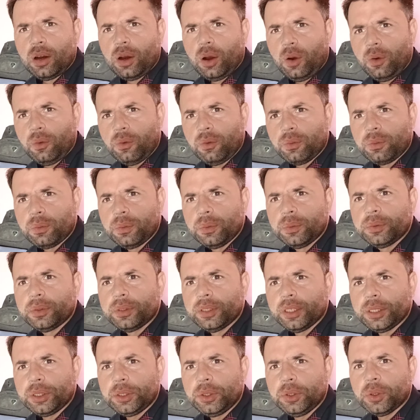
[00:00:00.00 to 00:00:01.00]
Hope
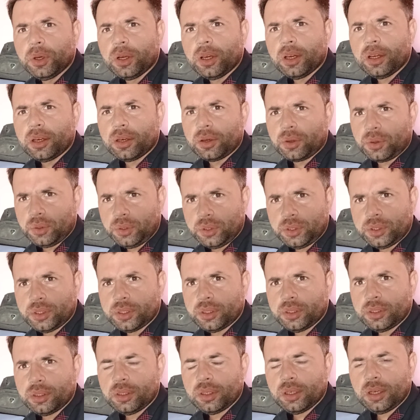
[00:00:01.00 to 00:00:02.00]
that you all are good
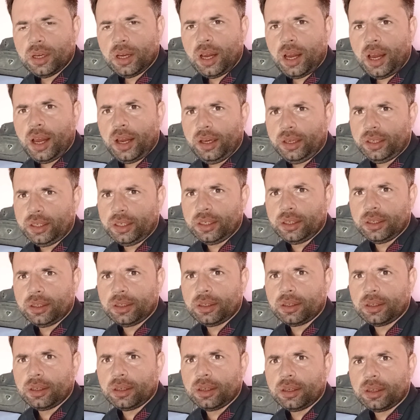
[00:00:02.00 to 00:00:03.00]
and